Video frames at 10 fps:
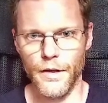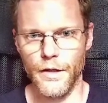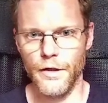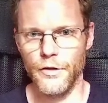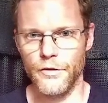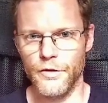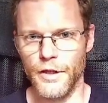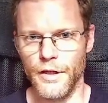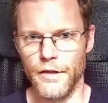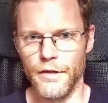you
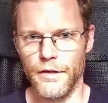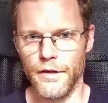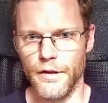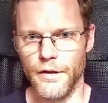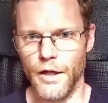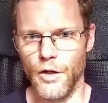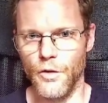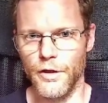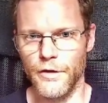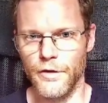see now
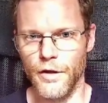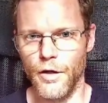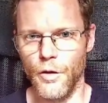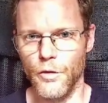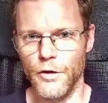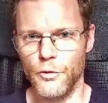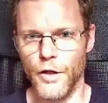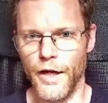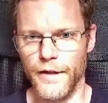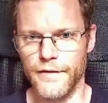it only
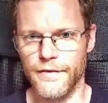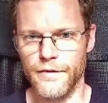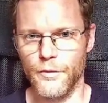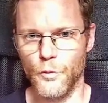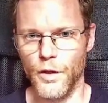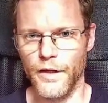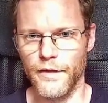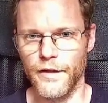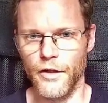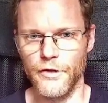reacts when
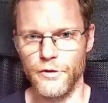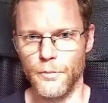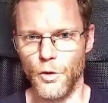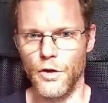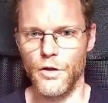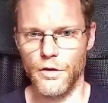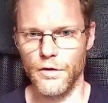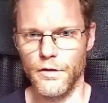there is more